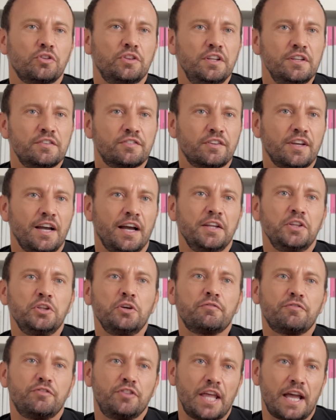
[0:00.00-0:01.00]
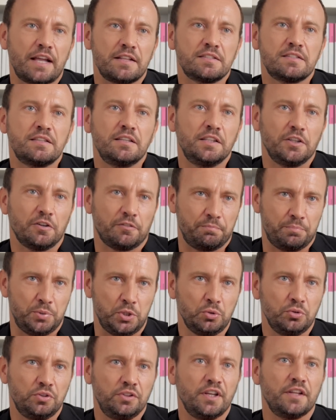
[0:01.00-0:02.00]
This kind of density of
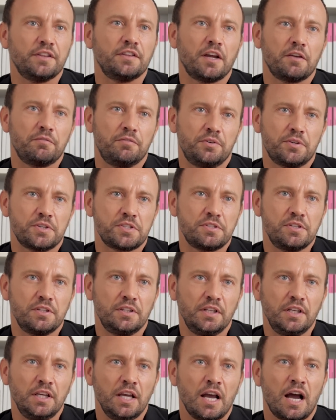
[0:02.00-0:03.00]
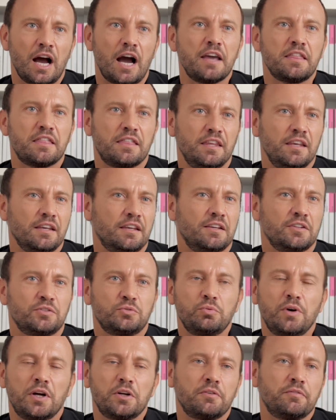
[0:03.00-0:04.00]
beauty and diversity, I think, is
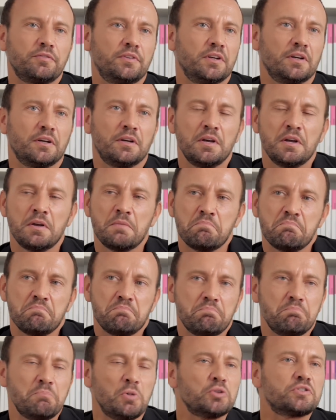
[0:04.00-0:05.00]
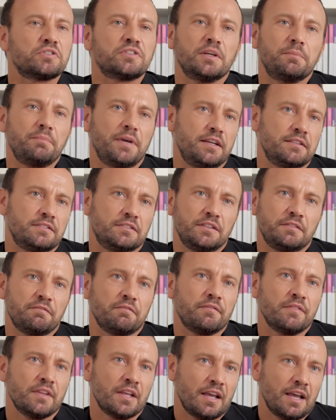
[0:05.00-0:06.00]
one of the most
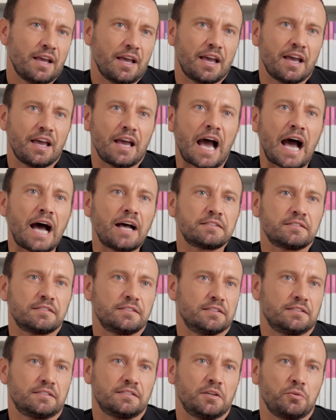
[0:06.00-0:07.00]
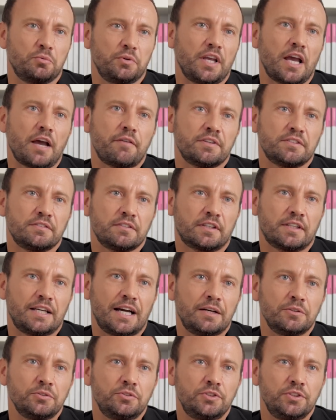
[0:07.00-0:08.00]
amazing assets that we have as a
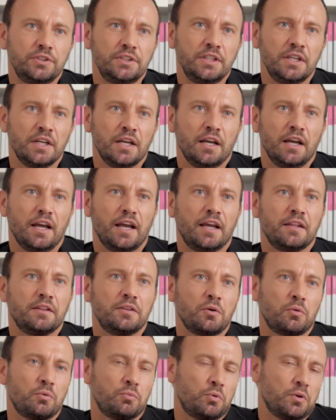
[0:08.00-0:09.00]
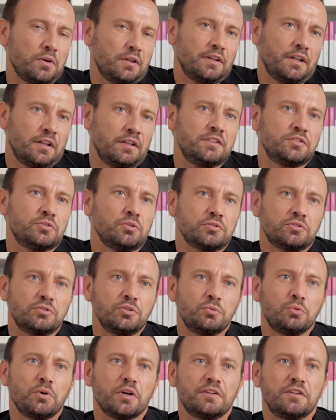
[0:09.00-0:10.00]
country, and is also
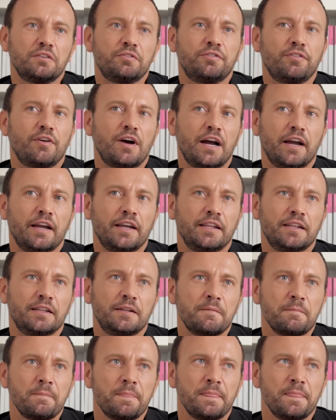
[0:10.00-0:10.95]
what define,